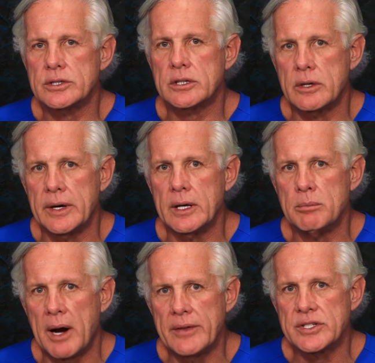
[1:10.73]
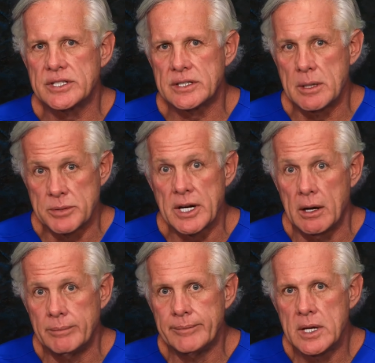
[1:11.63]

secreted by the stem cell.